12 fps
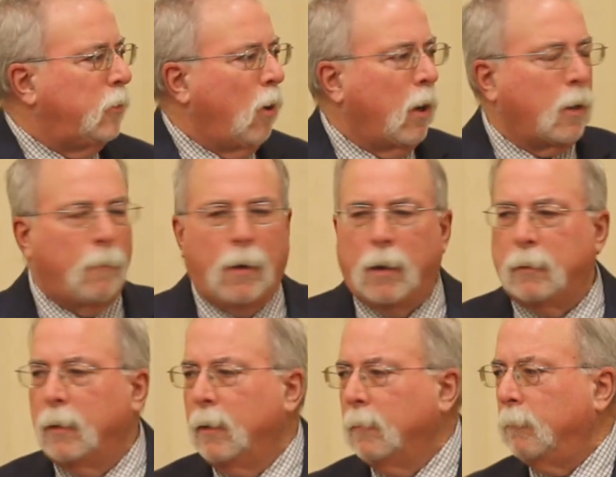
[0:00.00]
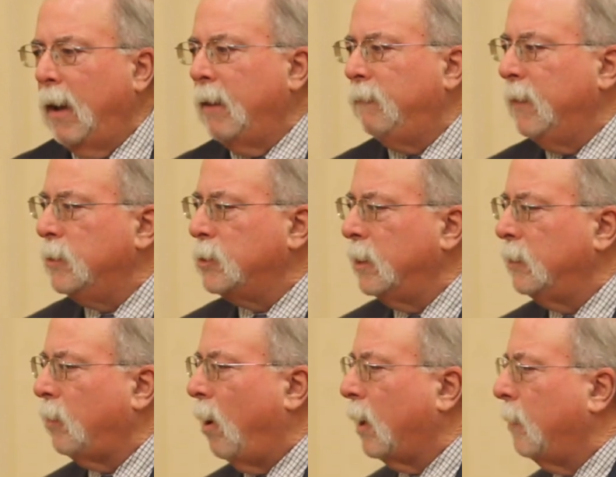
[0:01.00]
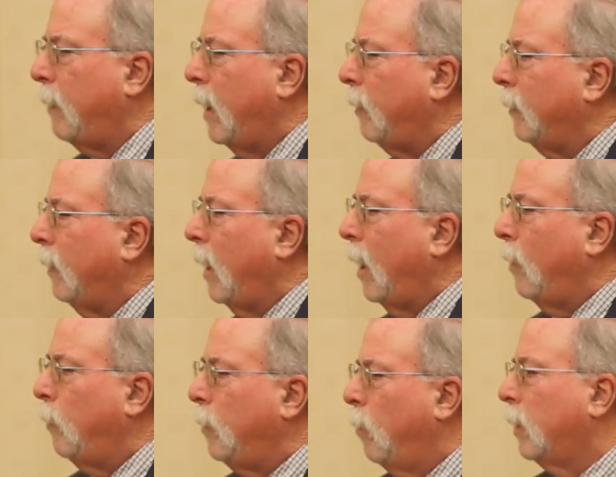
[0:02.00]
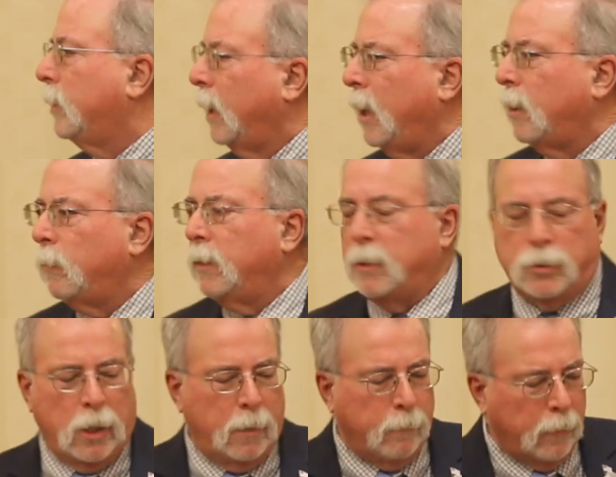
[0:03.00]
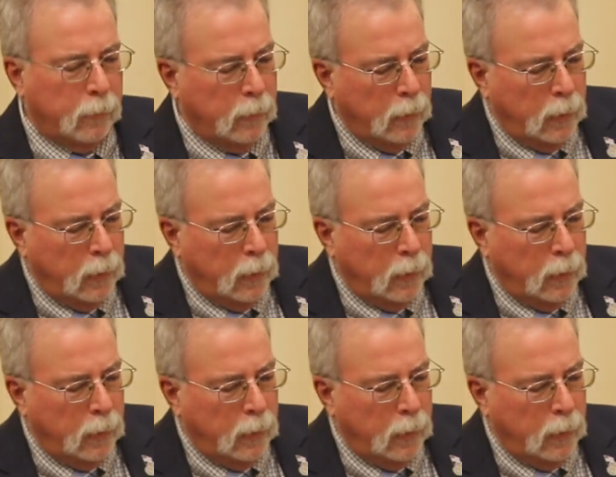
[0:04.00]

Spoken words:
talk about my vision, talk about how we work together with the chamber.